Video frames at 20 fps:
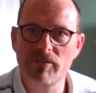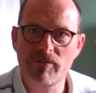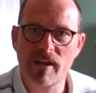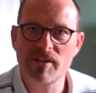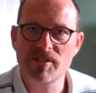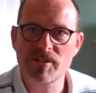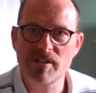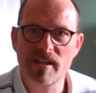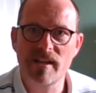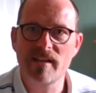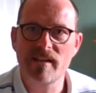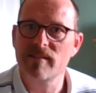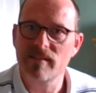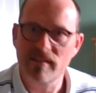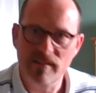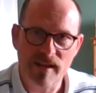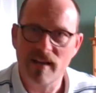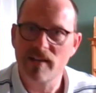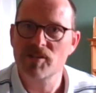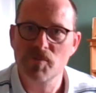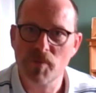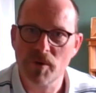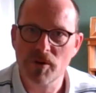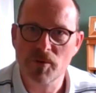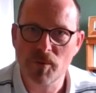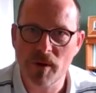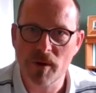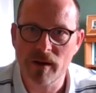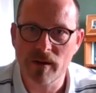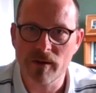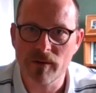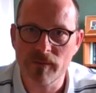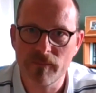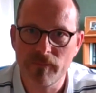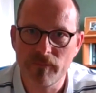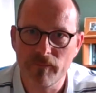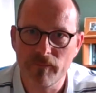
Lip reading: yeah, resonate, that is worthwhile.